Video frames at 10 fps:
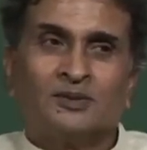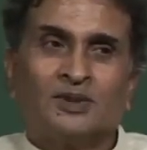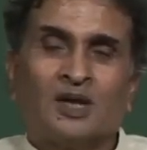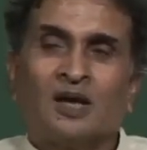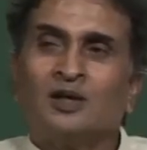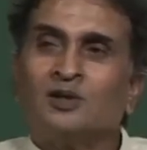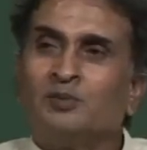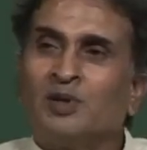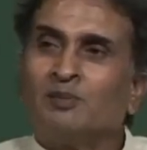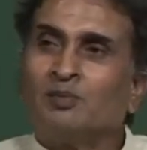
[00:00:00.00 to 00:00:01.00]
The yarn
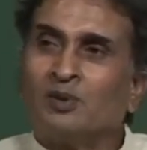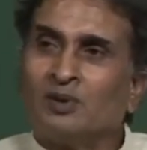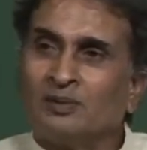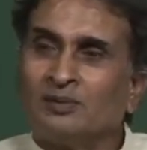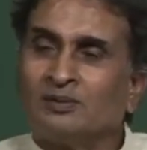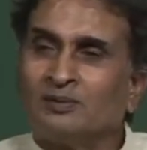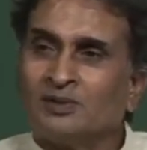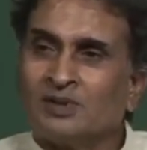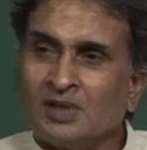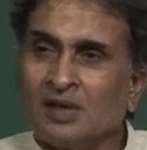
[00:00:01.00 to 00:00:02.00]
is being pulled
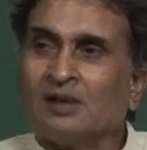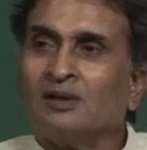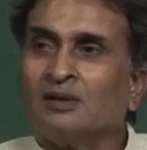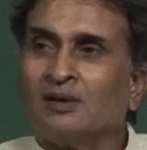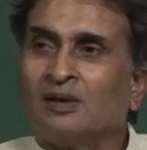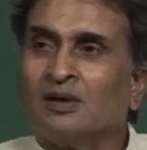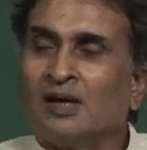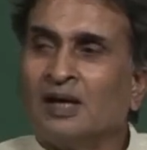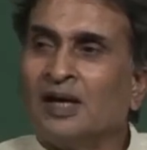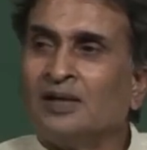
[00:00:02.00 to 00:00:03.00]
still
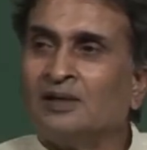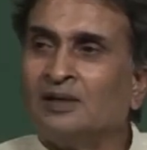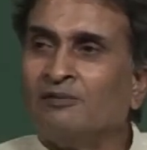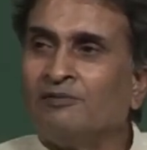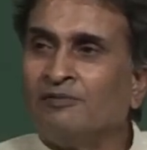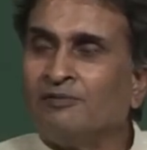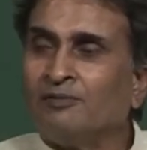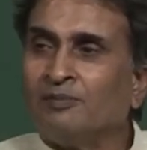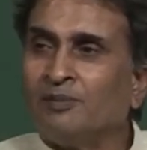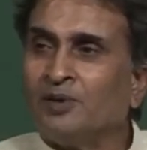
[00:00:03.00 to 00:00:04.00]
at the
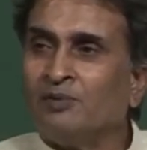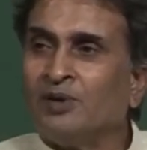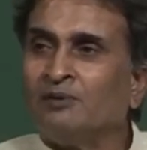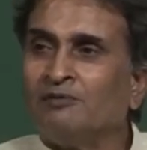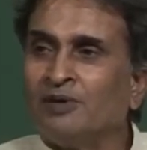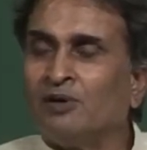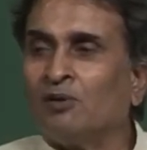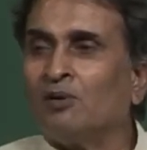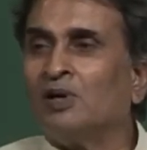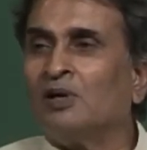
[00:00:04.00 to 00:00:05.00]
between the feed
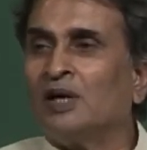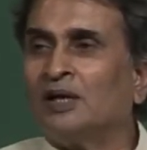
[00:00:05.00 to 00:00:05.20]
roller